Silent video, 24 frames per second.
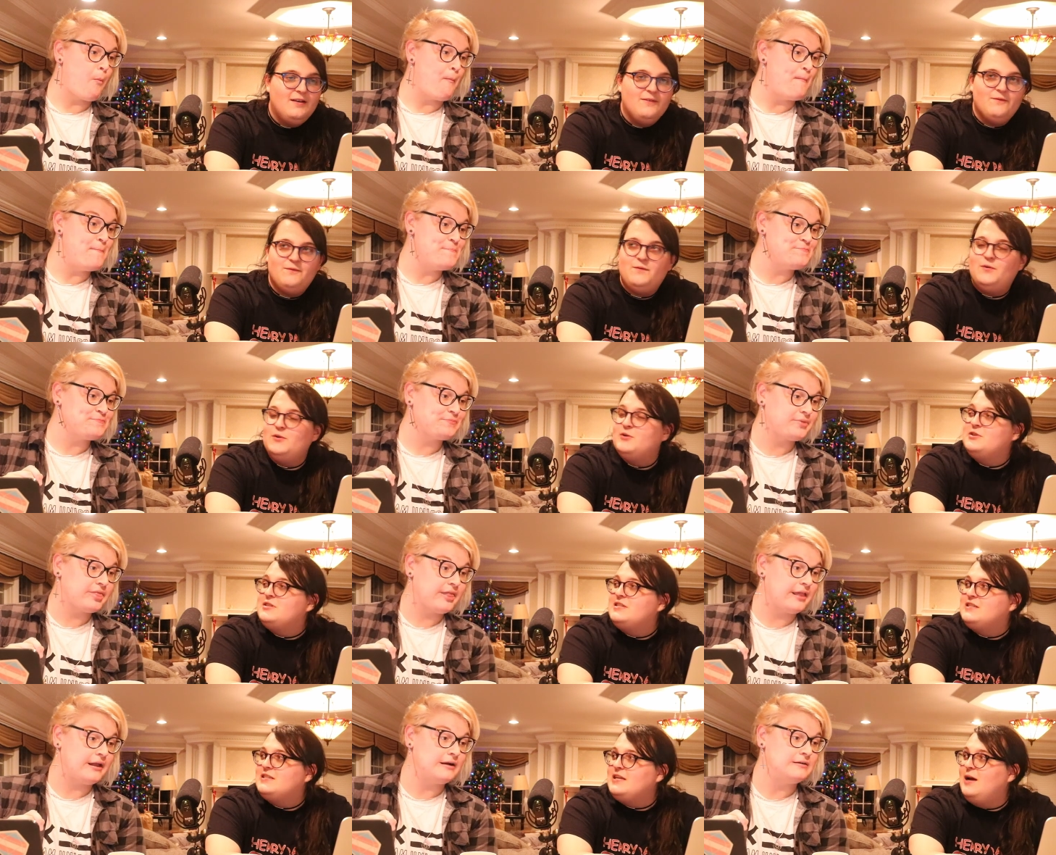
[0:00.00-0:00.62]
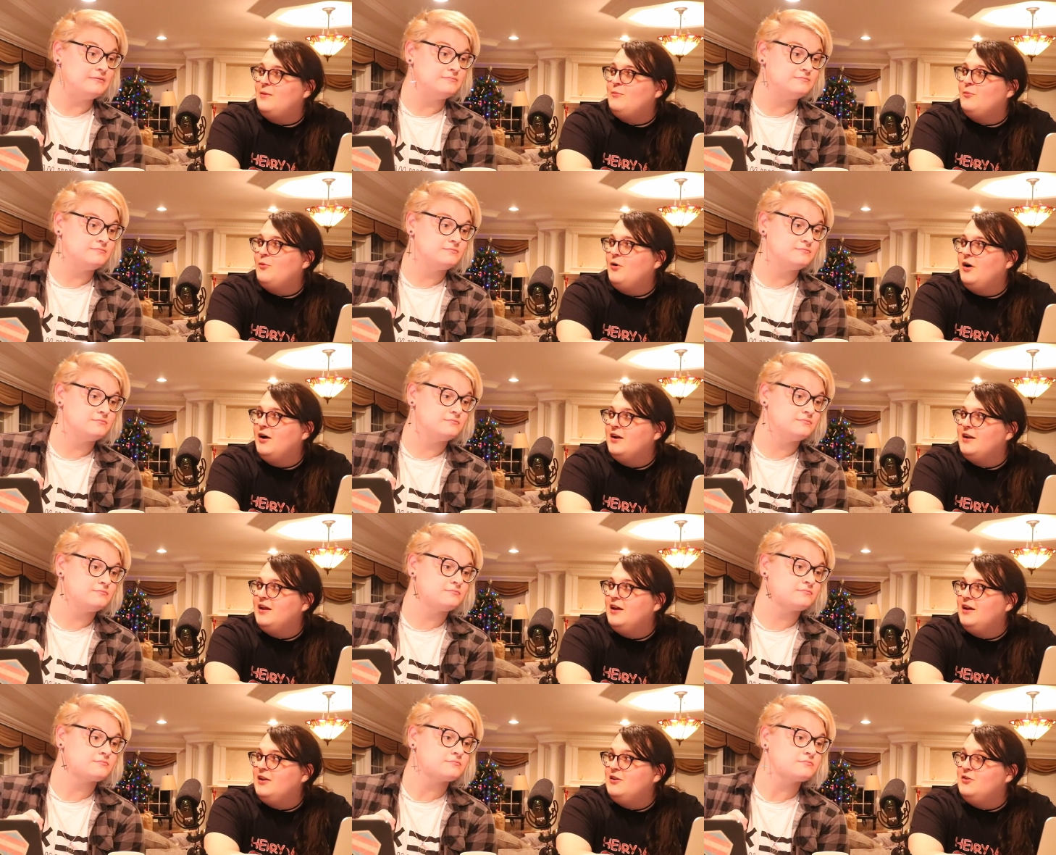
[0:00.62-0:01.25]
Speaker 1: for
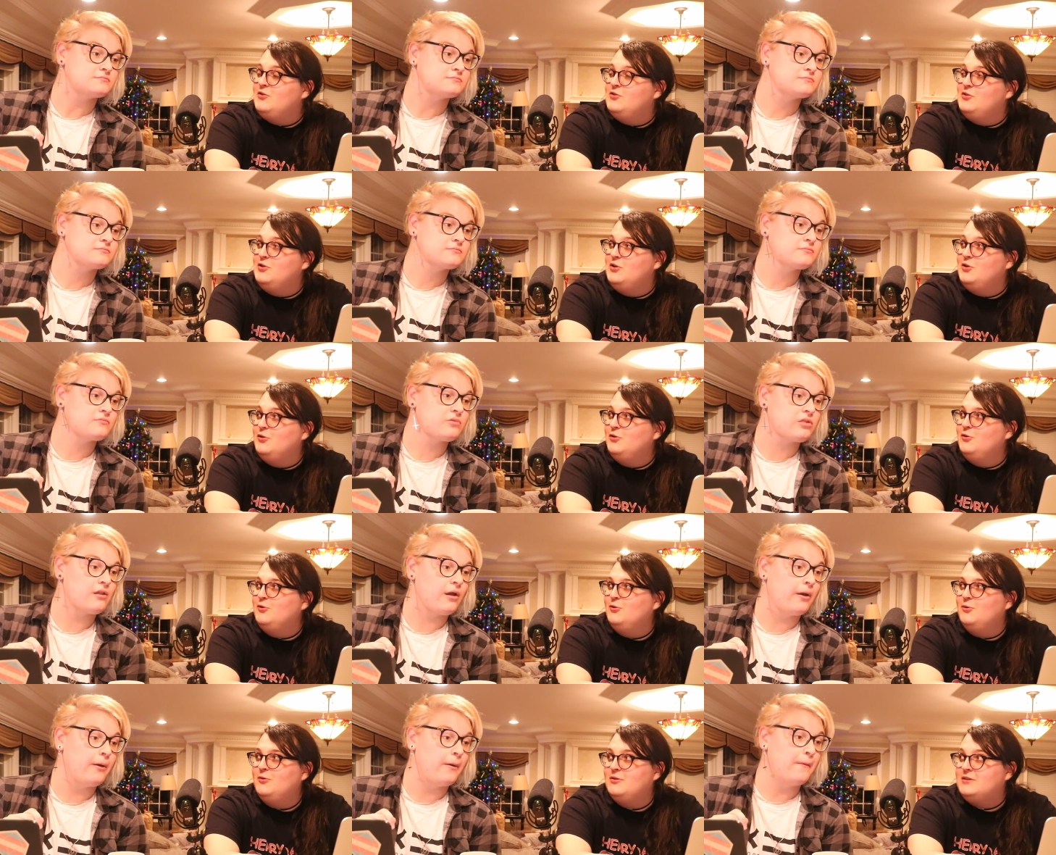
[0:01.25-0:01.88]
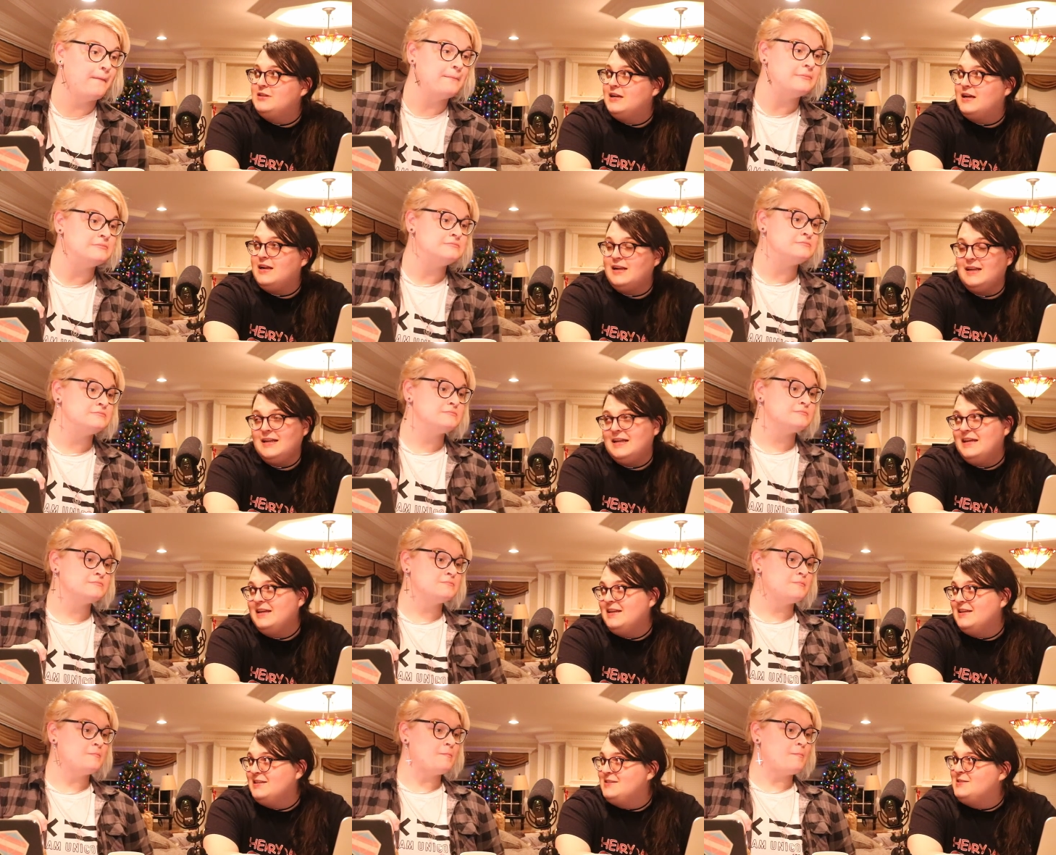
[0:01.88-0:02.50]
someone new to
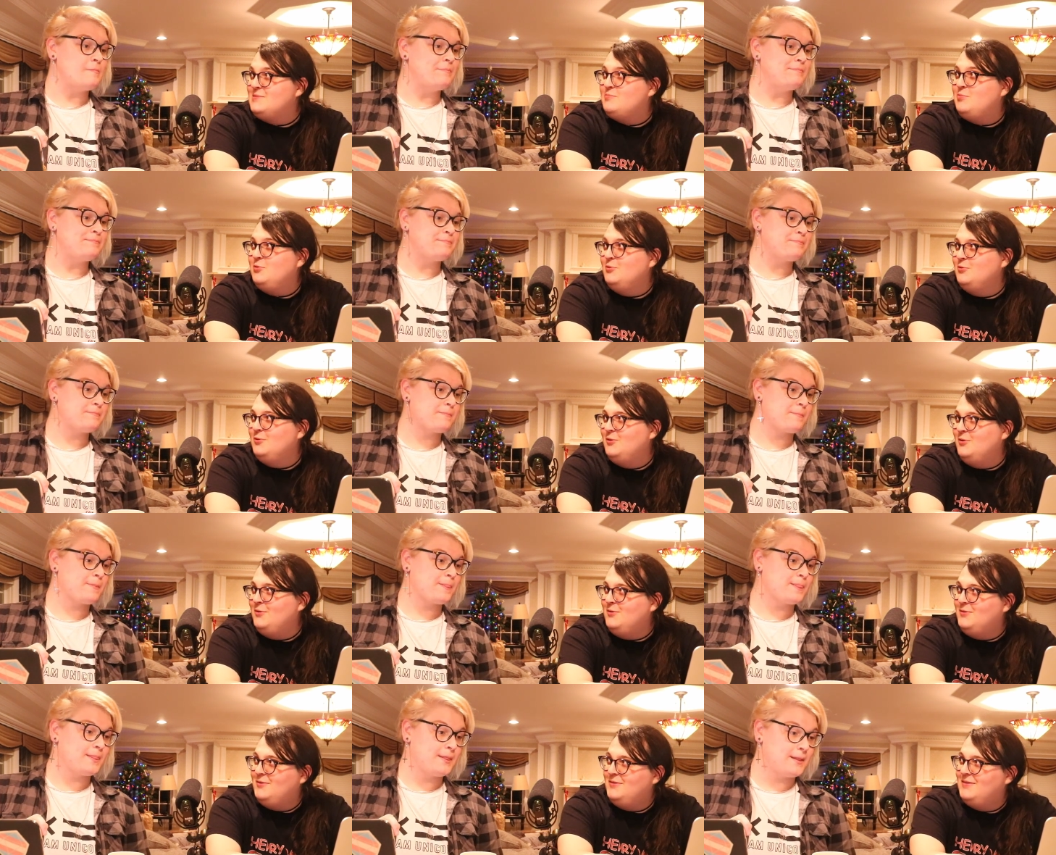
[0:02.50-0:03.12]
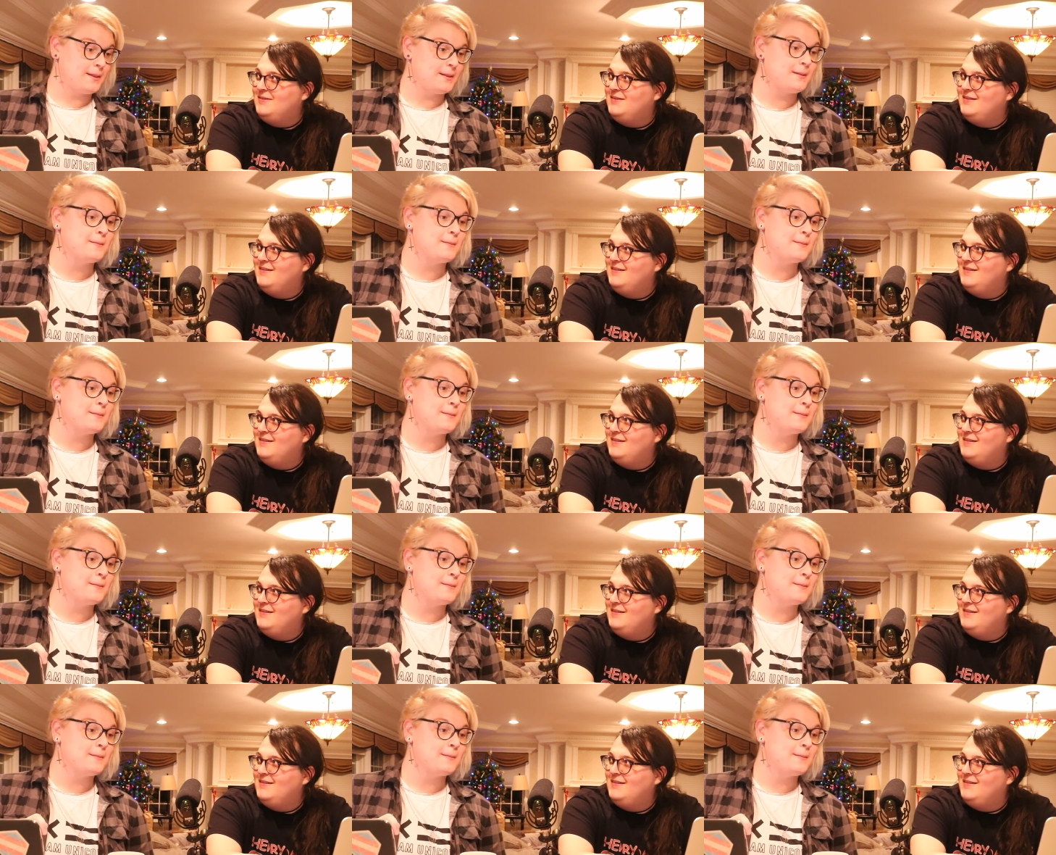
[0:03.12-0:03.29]
clean his pool.